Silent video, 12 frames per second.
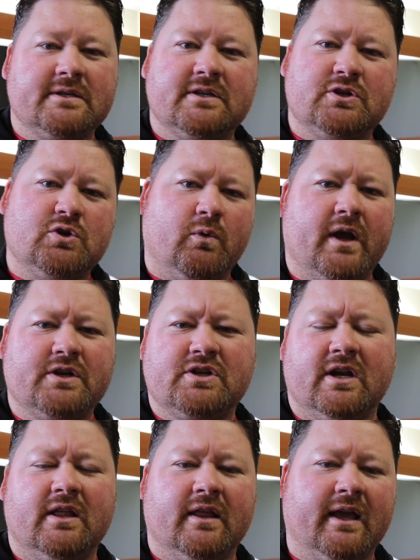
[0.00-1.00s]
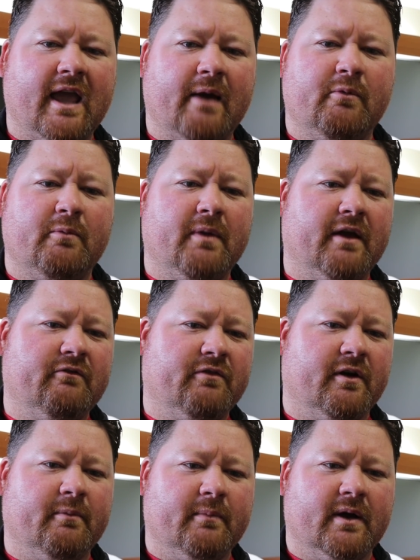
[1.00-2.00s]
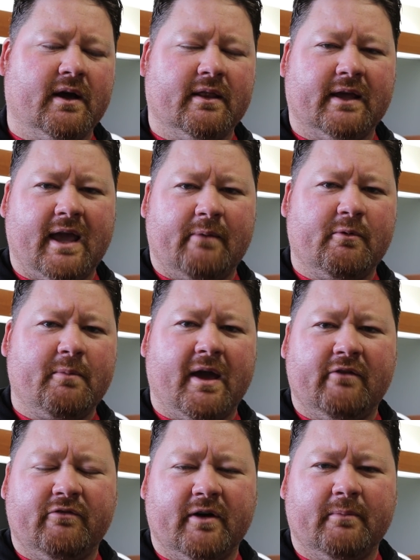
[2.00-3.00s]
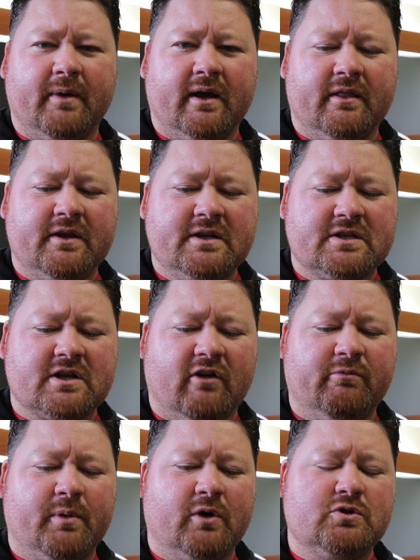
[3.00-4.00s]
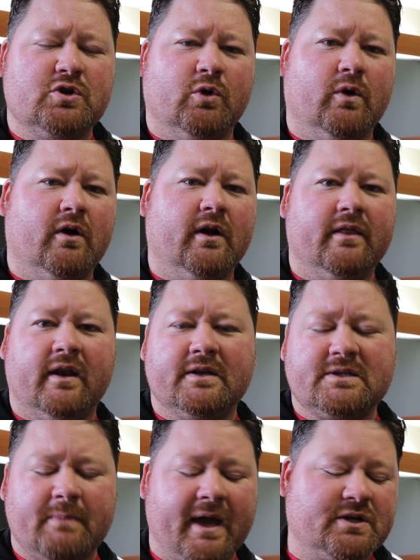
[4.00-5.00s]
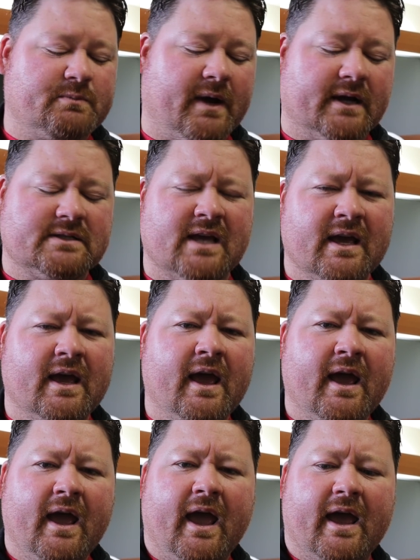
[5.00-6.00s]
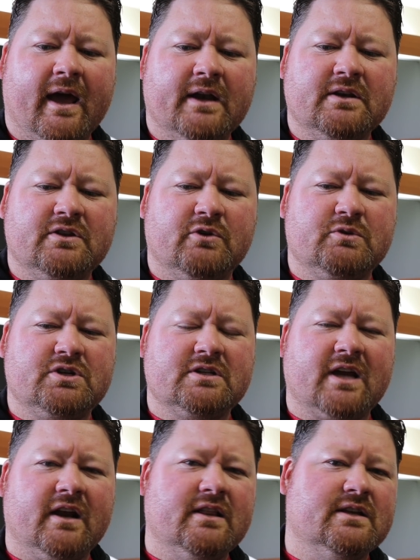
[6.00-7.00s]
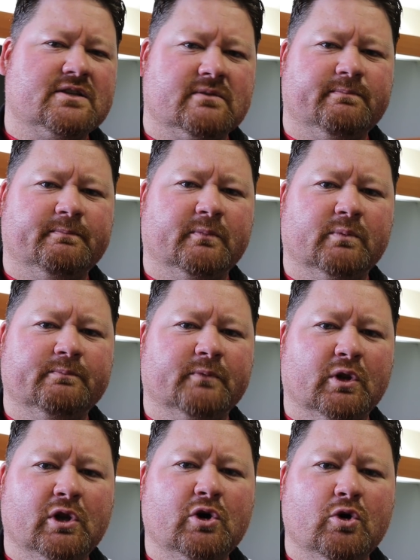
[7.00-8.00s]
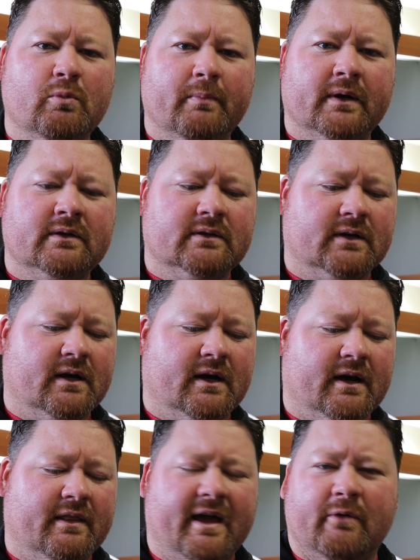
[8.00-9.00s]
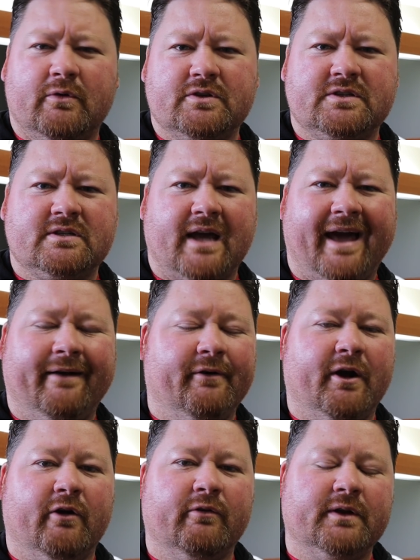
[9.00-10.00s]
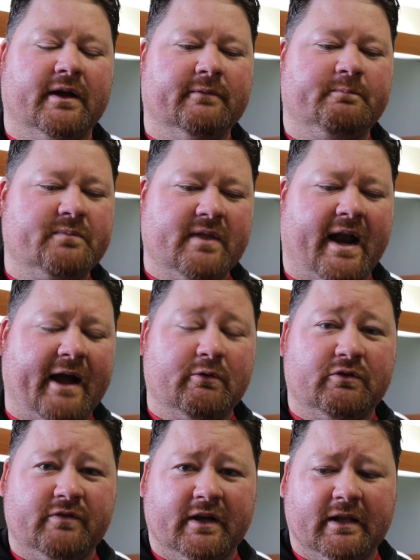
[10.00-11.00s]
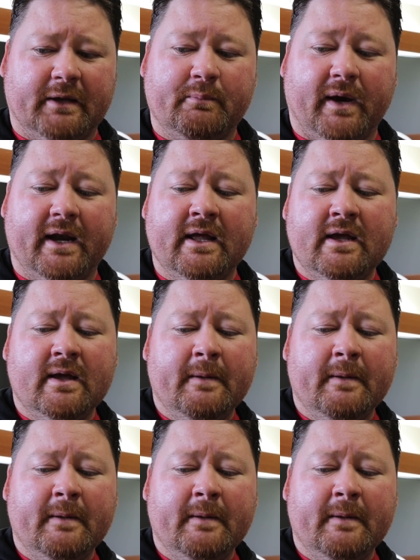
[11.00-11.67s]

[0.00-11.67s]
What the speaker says: situation and the cameraman from the Disc Golf Pro Tour and then Smashbox, and there was just kind of this loom that was that I was feeling. But